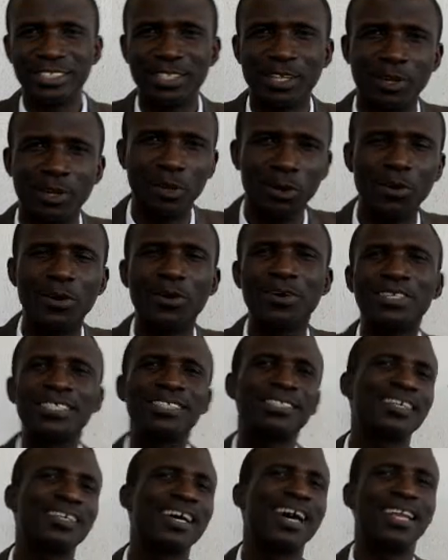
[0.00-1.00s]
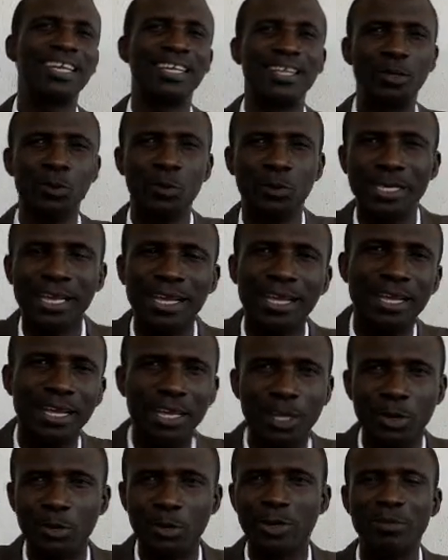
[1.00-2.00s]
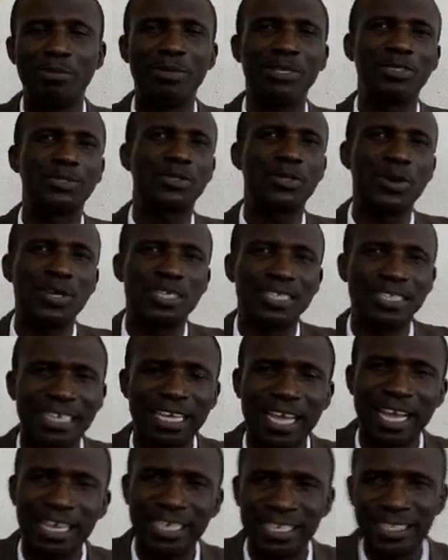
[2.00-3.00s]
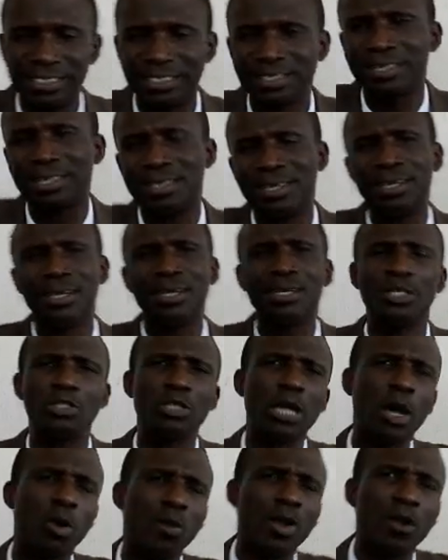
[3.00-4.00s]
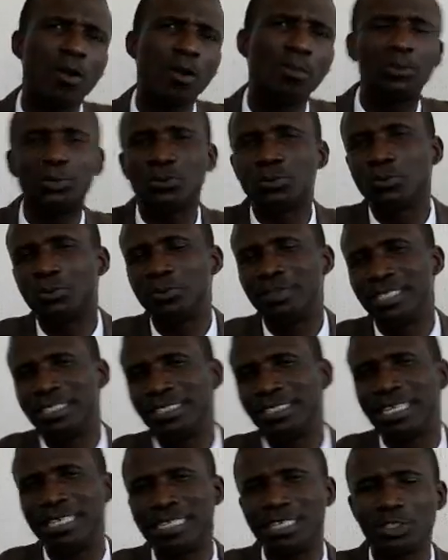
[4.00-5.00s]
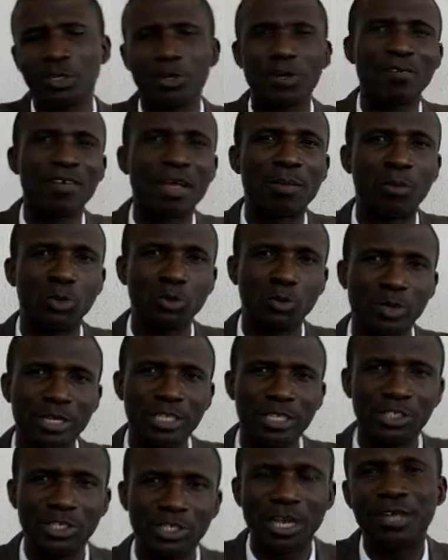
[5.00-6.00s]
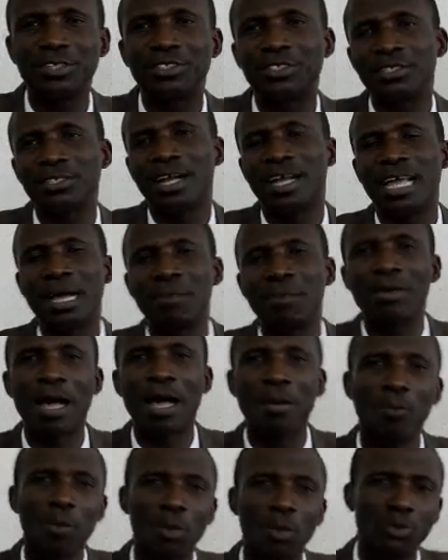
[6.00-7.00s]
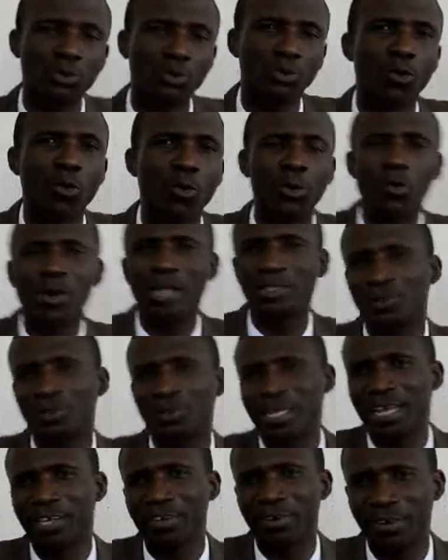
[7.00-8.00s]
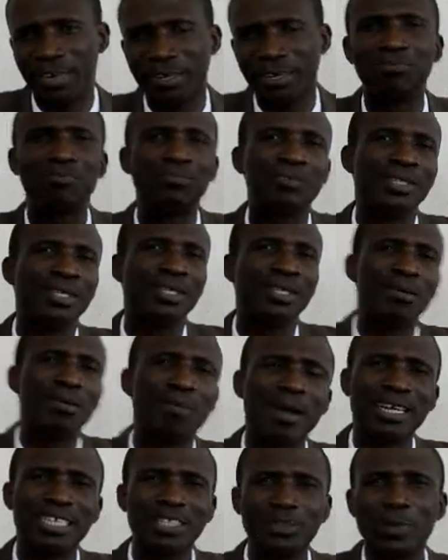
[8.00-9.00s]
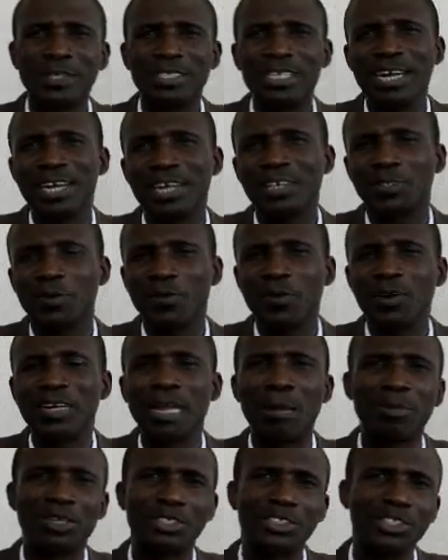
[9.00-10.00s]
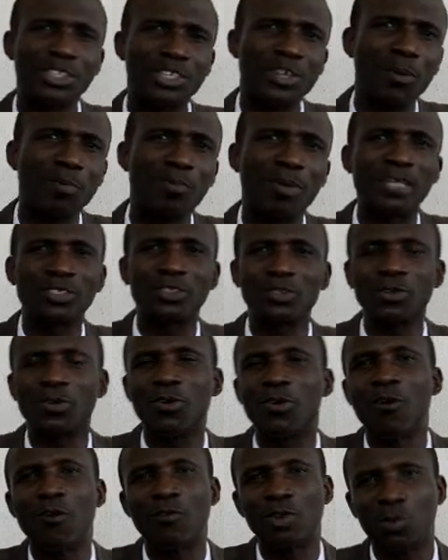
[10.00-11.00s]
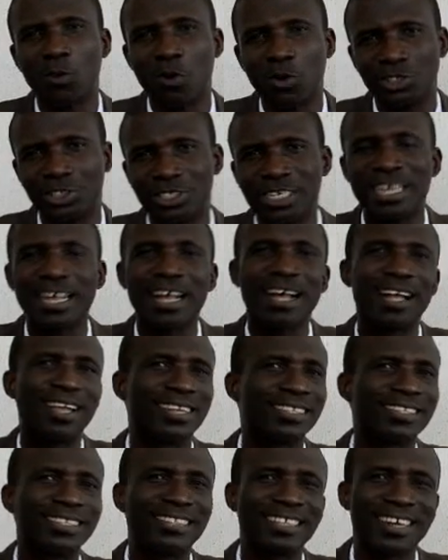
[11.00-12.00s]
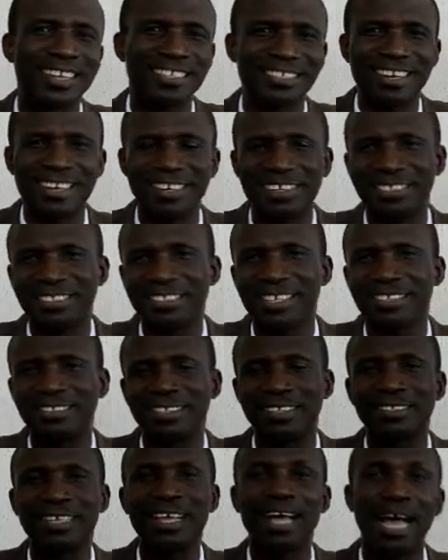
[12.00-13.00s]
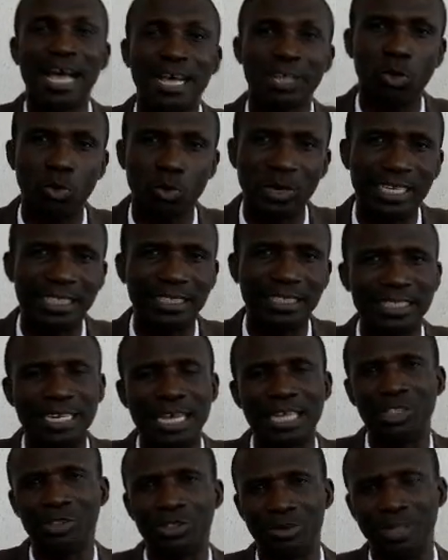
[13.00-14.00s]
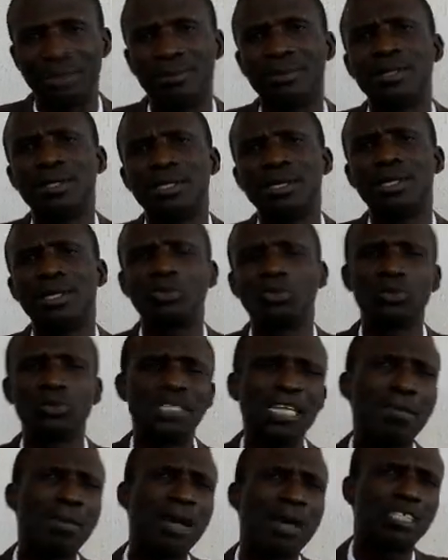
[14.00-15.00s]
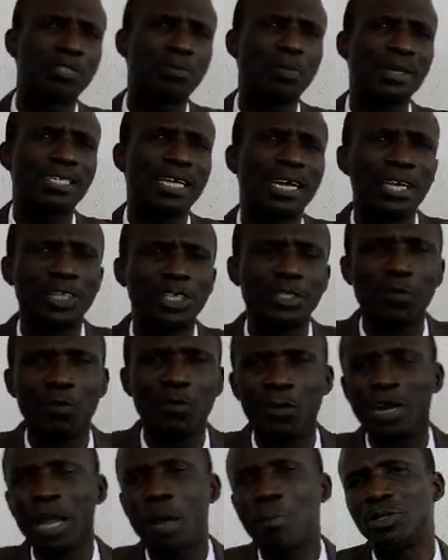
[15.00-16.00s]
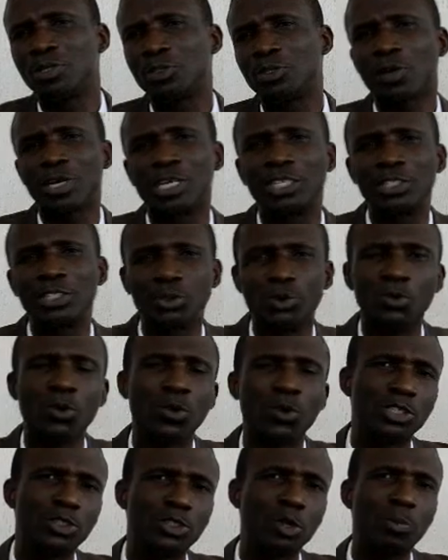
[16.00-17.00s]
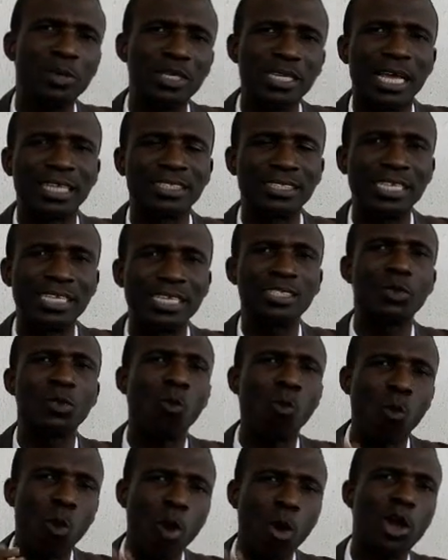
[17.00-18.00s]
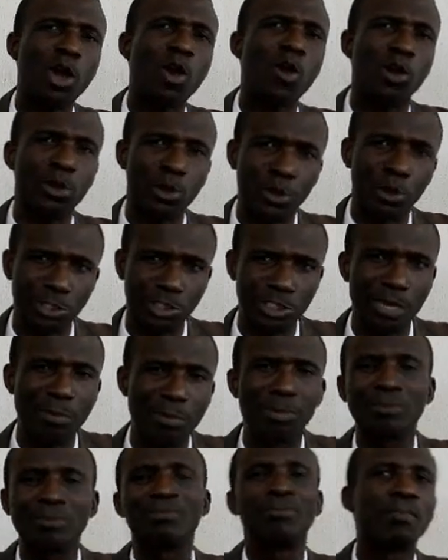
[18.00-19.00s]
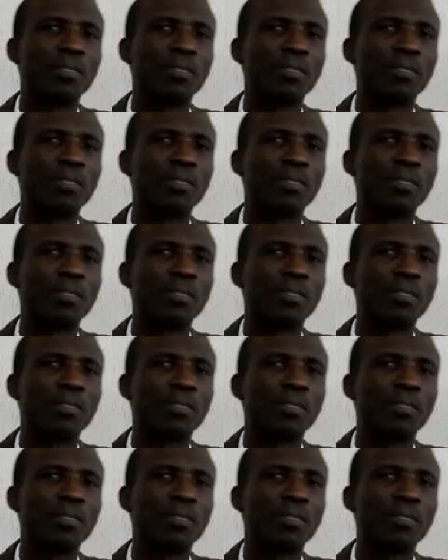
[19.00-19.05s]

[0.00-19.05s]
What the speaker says: Praise the Lord. Hallelujah. Glory be to God in the highest. You are welcome to today's edition of Apostolic Church. I am Apostle Oluwatunde Akinola. By the special grace of God, I'm the senior pastor of the World Shakers International Christian Center at Duekiti, Nigeria. Today, by the special grace of God, I'll be talking to you on the topic that says, walk on your shape.